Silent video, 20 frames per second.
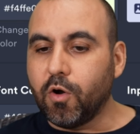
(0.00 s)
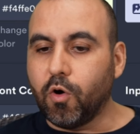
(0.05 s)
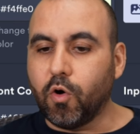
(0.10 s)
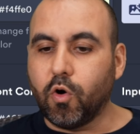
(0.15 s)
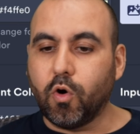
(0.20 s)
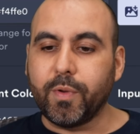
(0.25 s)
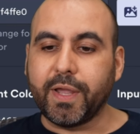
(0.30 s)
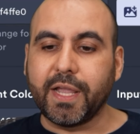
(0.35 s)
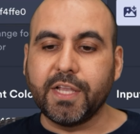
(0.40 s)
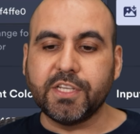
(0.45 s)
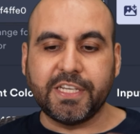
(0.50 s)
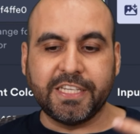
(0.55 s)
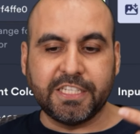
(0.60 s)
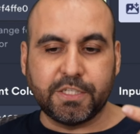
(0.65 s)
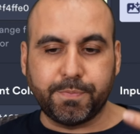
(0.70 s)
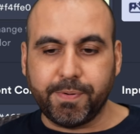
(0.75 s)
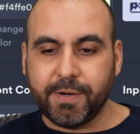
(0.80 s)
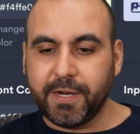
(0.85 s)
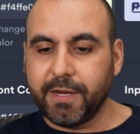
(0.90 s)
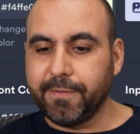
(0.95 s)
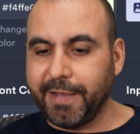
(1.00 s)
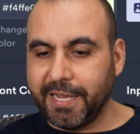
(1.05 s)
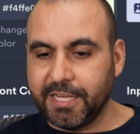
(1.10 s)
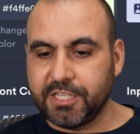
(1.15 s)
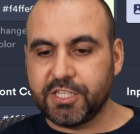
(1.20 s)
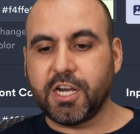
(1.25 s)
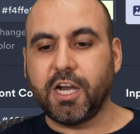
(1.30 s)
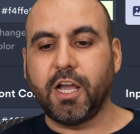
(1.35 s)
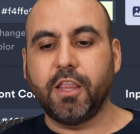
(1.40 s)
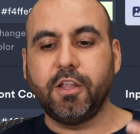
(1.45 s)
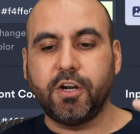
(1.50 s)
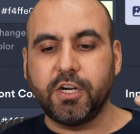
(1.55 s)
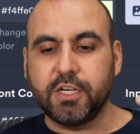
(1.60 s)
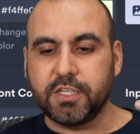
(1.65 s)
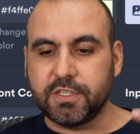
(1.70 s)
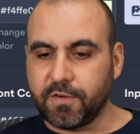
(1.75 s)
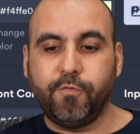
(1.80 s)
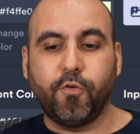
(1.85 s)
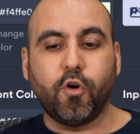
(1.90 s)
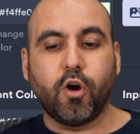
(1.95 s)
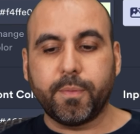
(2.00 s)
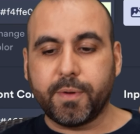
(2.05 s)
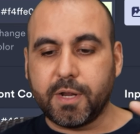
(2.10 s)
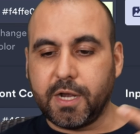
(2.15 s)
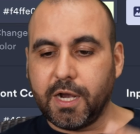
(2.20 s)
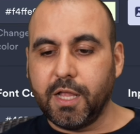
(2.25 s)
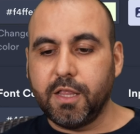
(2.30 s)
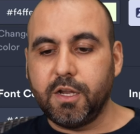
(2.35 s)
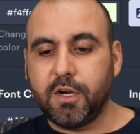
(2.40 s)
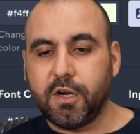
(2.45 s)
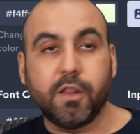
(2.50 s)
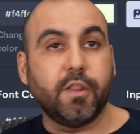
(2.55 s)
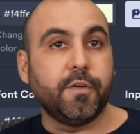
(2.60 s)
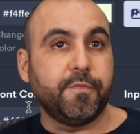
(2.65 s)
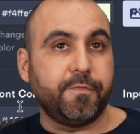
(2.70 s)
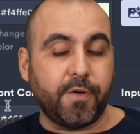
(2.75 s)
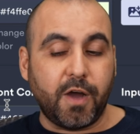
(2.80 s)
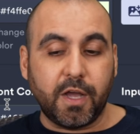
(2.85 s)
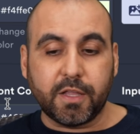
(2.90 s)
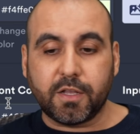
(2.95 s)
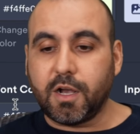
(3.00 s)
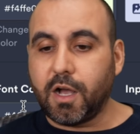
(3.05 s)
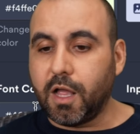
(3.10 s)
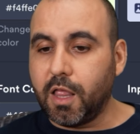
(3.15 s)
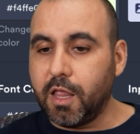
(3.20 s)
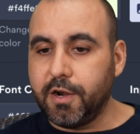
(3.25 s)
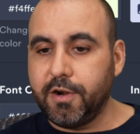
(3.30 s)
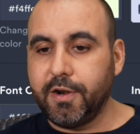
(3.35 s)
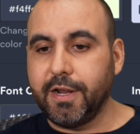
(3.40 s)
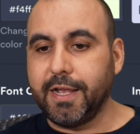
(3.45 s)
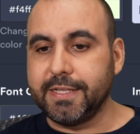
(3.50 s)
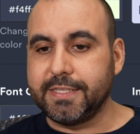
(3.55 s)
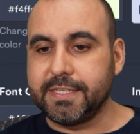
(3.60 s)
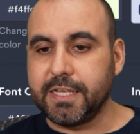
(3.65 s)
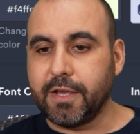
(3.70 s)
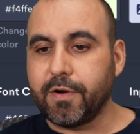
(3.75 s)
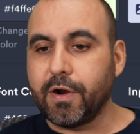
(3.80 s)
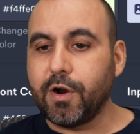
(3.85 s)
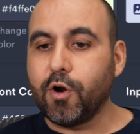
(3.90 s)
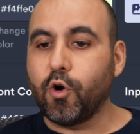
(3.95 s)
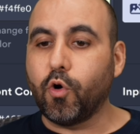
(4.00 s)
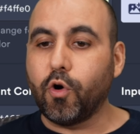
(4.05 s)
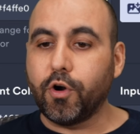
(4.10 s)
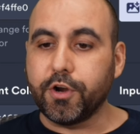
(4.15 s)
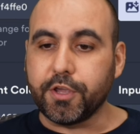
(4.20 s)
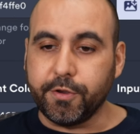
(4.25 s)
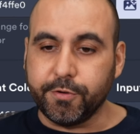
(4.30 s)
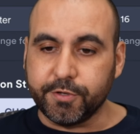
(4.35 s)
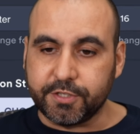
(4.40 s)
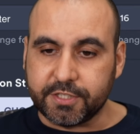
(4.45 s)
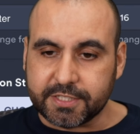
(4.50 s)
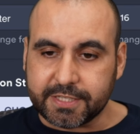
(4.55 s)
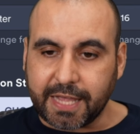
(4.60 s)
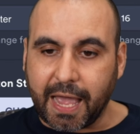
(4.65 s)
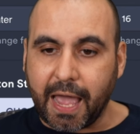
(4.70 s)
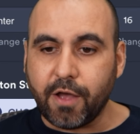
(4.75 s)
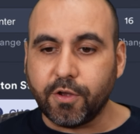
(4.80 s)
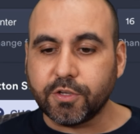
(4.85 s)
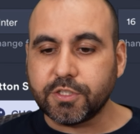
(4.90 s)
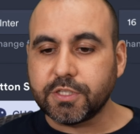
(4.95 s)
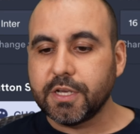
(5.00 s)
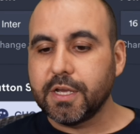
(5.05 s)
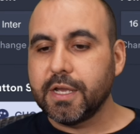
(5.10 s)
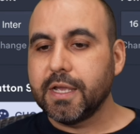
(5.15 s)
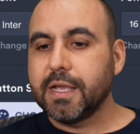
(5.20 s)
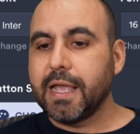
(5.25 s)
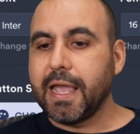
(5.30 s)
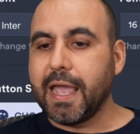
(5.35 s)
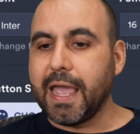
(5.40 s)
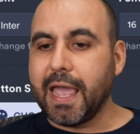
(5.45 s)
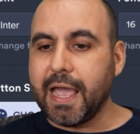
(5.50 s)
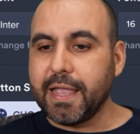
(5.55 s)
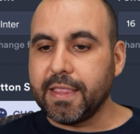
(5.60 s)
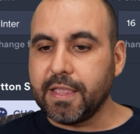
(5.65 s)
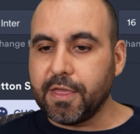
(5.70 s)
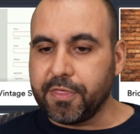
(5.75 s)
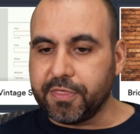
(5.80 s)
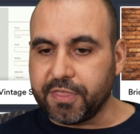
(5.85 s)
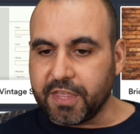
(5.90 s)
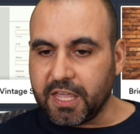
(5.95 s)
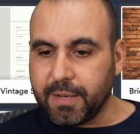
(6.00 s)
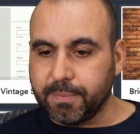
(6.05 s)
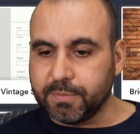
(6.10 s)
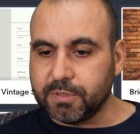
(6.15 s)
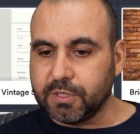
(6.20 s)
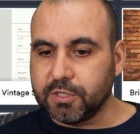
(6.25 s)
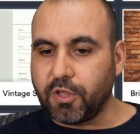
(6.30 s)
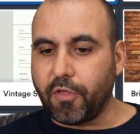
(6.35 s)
Or we can change page colors, form color, the font color, etc., or use styles and themes.